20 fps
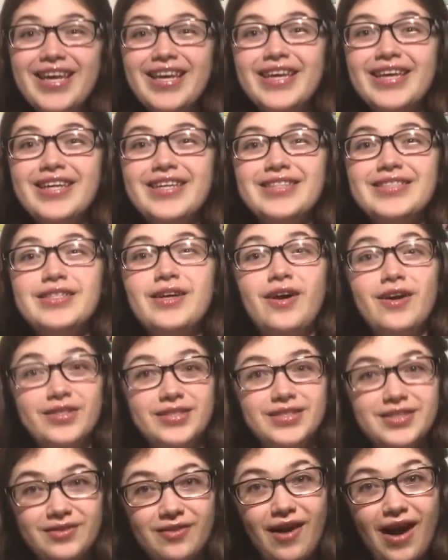is
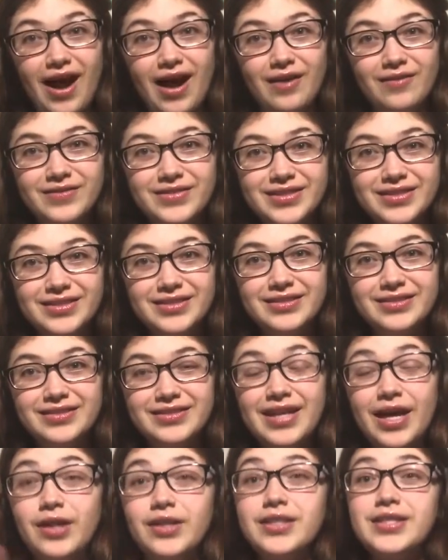arts and crafts.
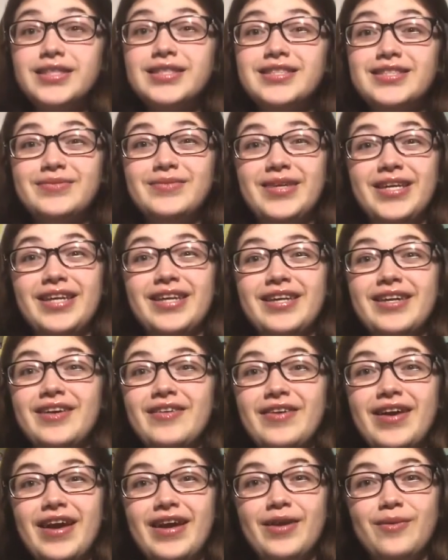Now listen to me,
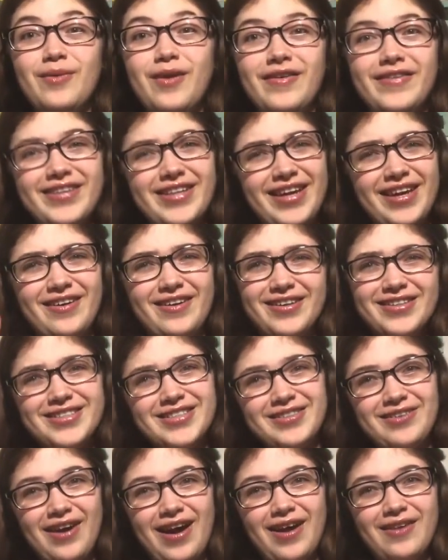okay? You're probably like, arts
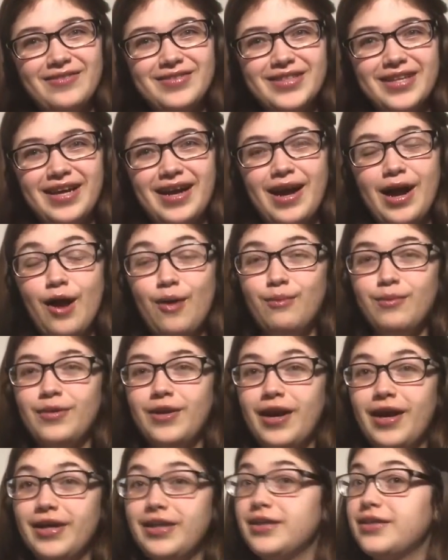and crafts, like, I'm
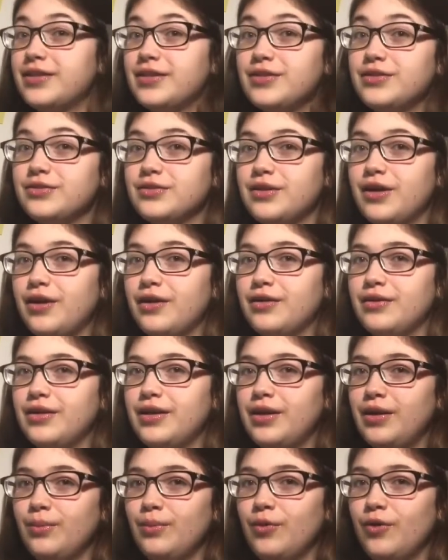not in kindergarten
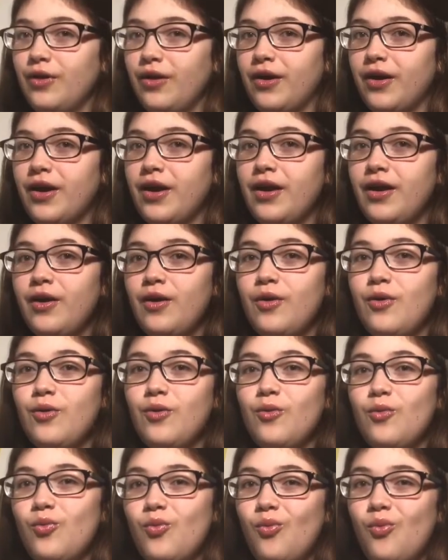anymore.
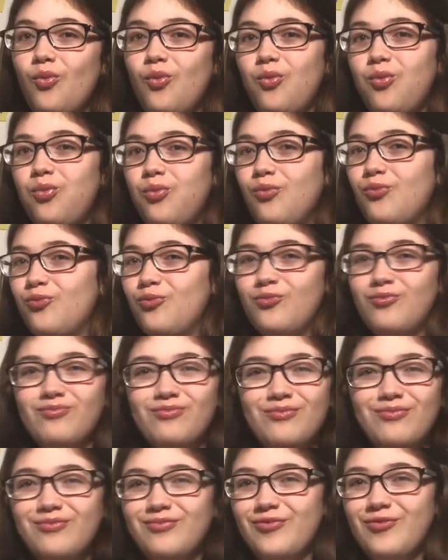
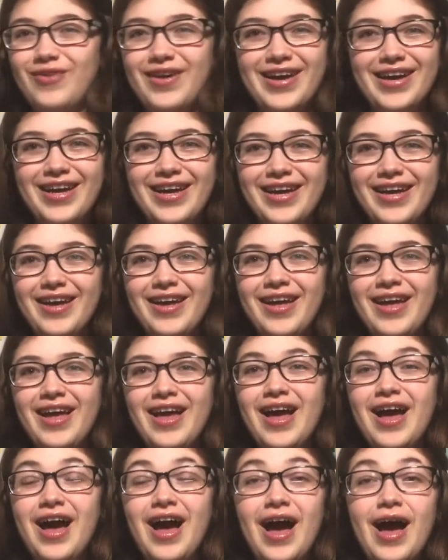Why?
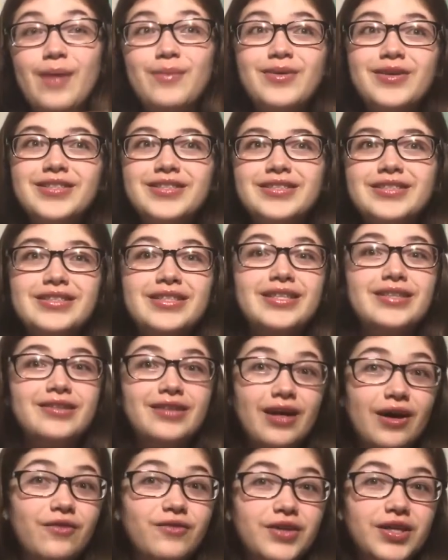I personally
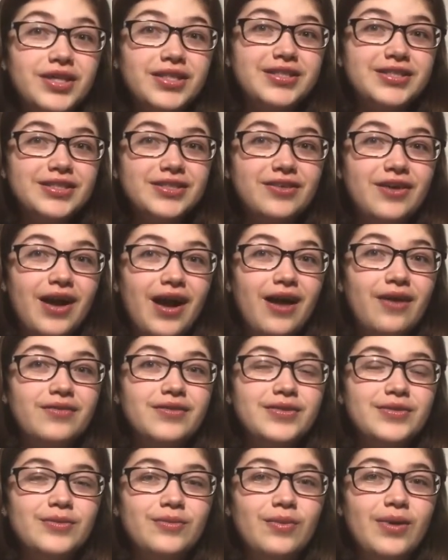love arts and
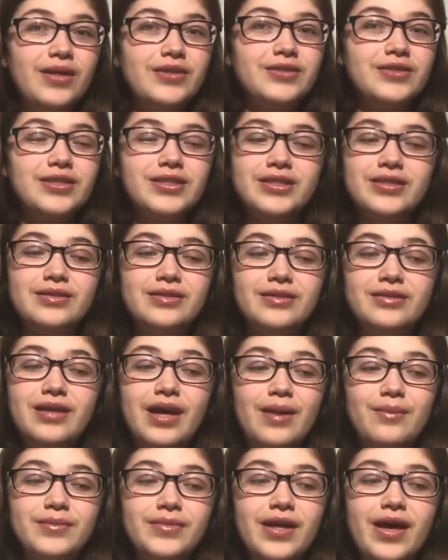crafts, whether
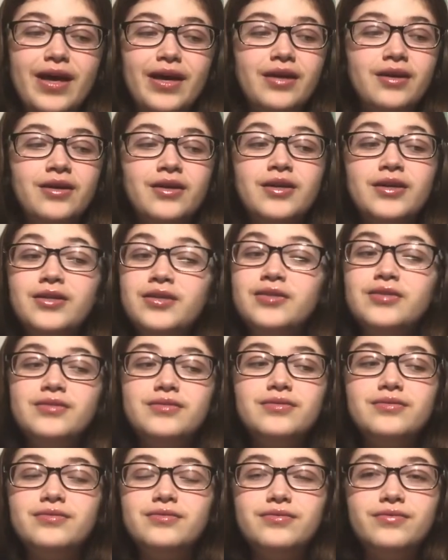I'm like
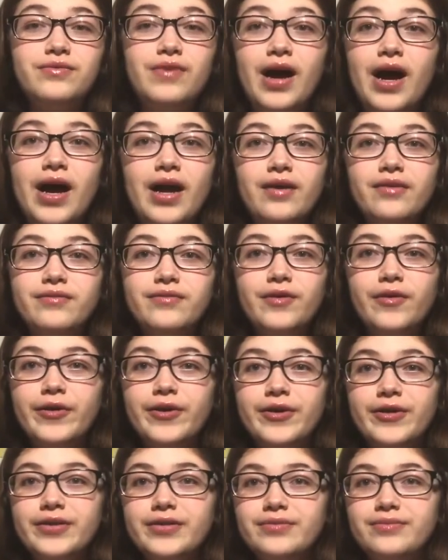5
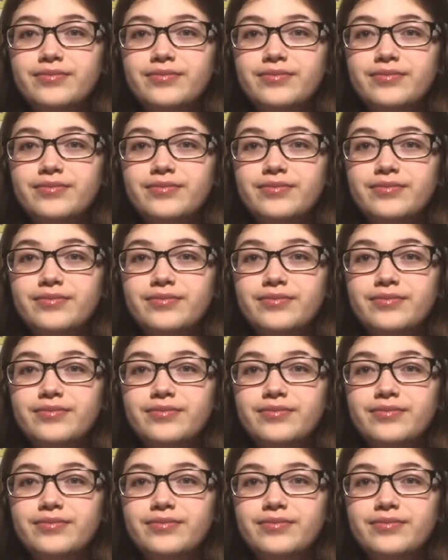or